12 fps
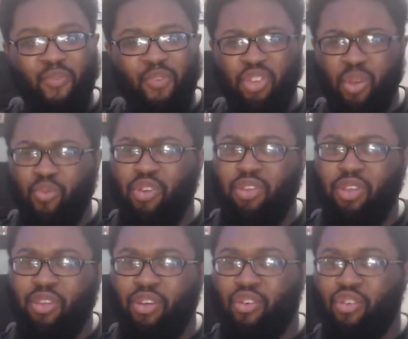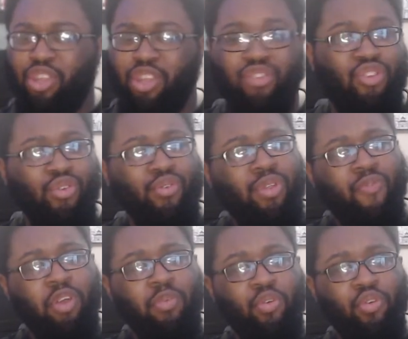For some reason, only two is
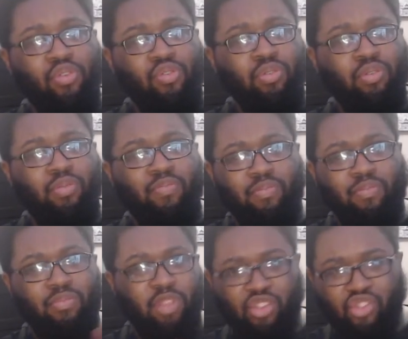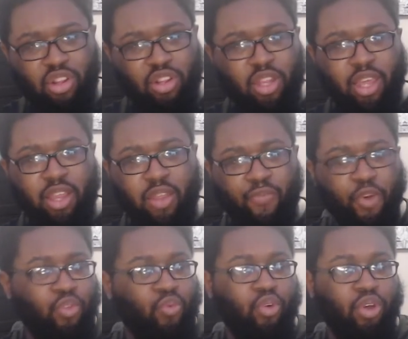available digitally, and the
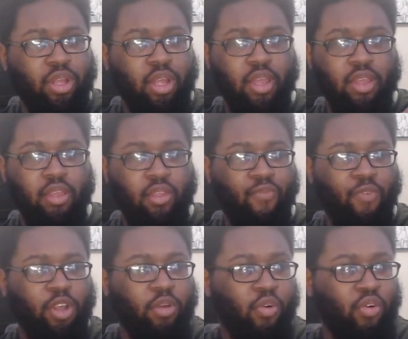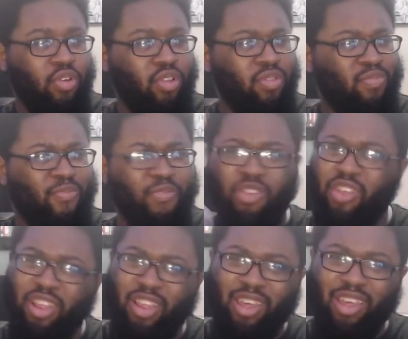first one is available
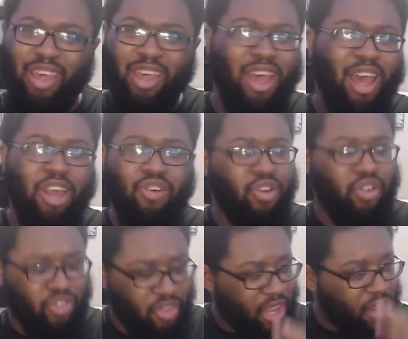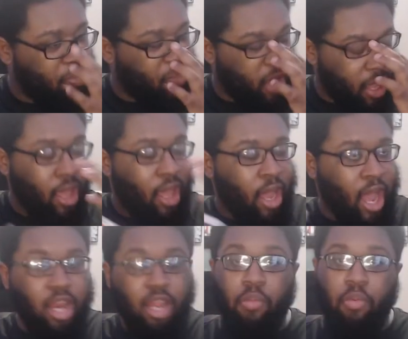physically. I don't understand it, but
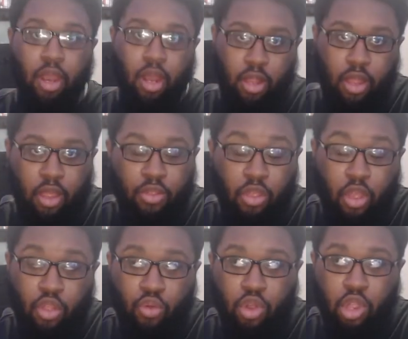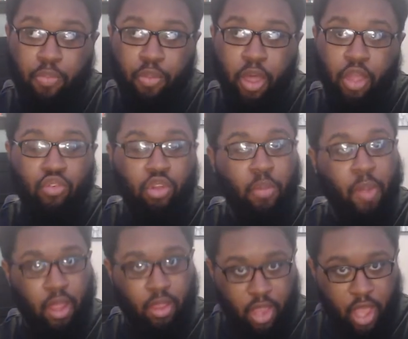I ended up getting this in order to play during the
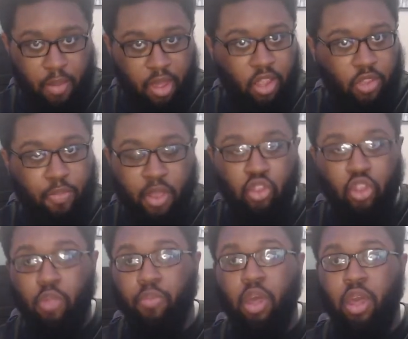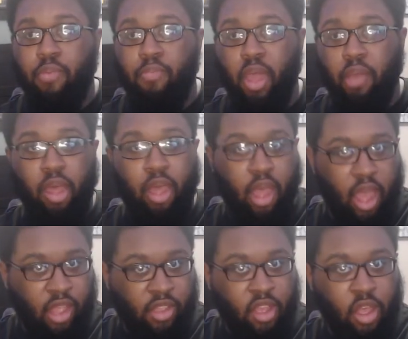pandemic, especially to play Mega Man
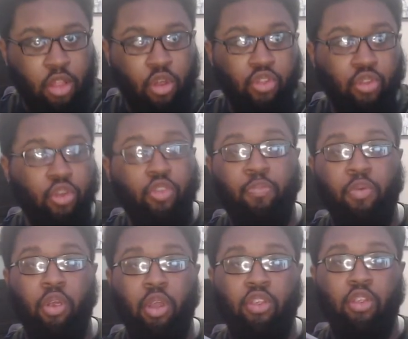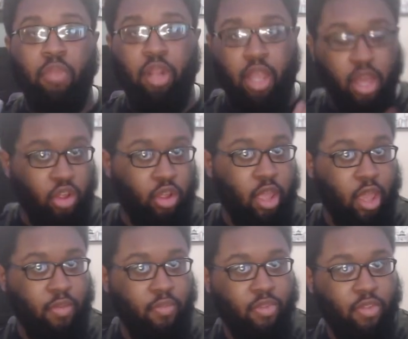X and also experience some of the other
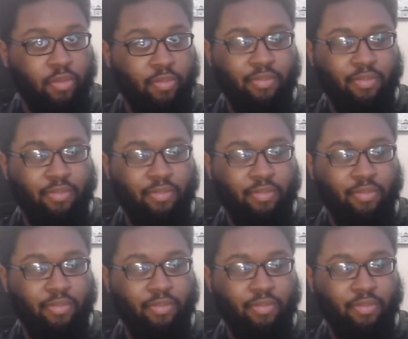games.